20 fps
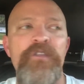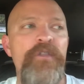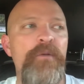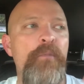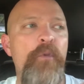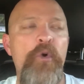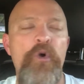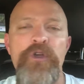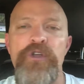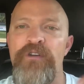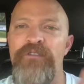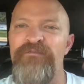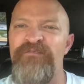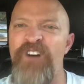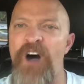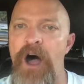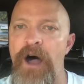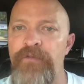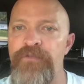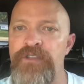more you're
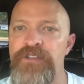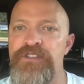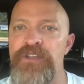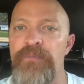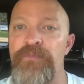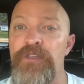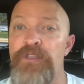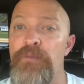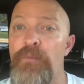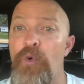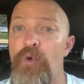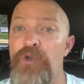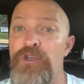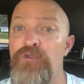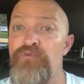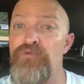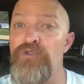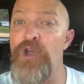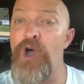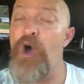involved in something, the more
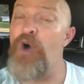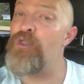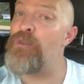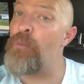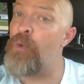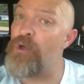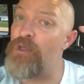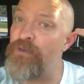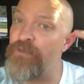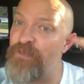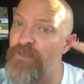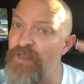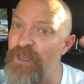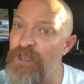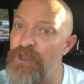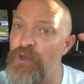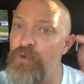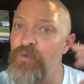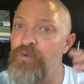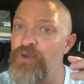you know, the more you
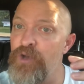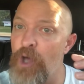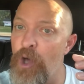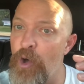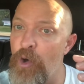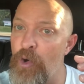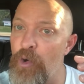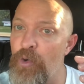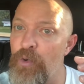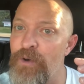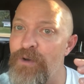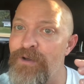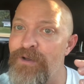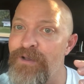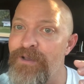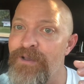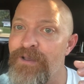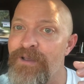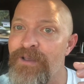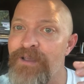think you know
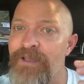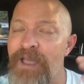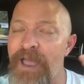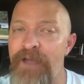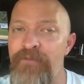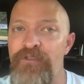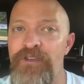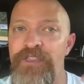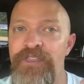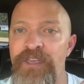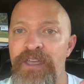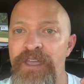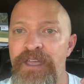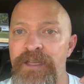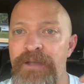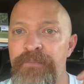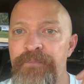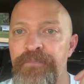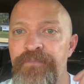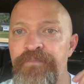
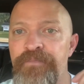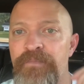everything.